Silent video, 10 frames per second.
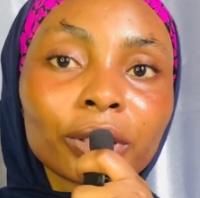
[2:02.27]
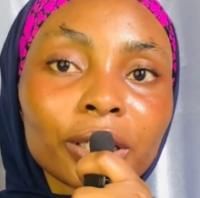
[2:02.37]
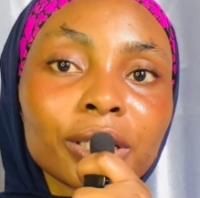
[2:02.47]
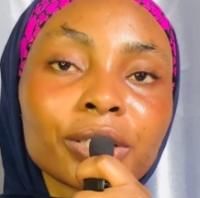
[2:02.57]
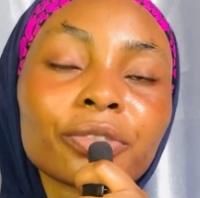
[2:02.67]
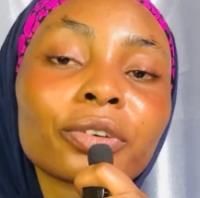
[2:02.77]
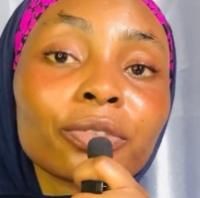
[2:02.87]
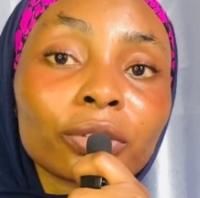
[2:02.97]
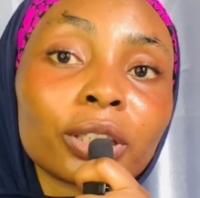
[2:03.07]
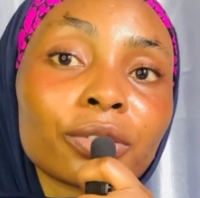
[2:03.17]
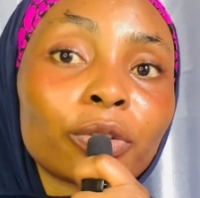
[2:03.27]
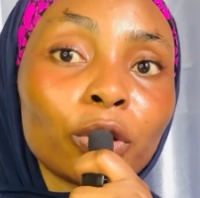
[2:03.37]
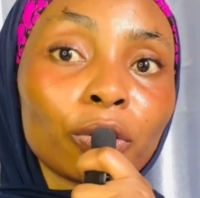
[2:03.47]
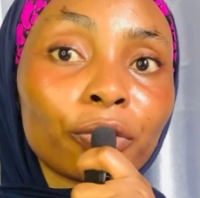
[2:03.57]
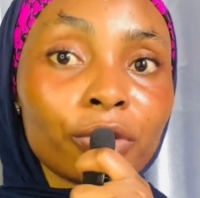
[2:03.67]
footage for
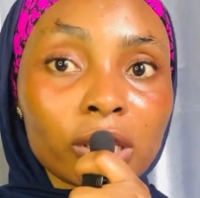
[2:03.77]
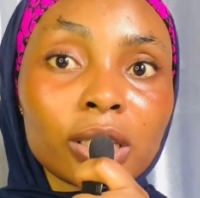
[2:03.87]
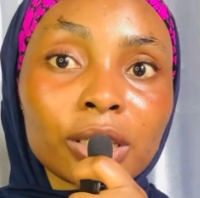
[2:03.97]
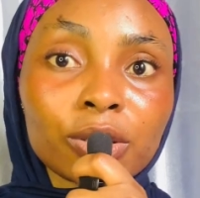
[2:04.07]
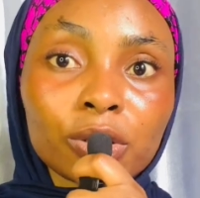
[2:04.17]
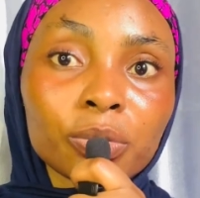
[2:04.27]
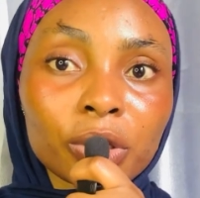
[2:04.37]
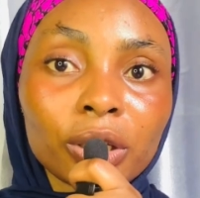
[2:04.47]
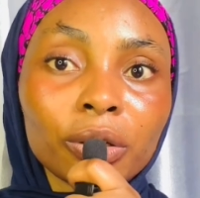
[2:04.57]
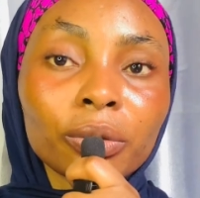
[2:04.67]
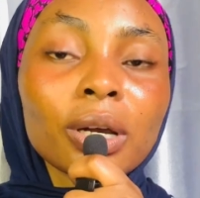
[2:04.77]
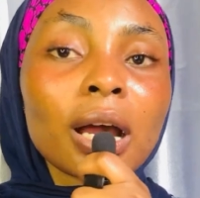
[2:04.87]
your Faceless YouTube channel.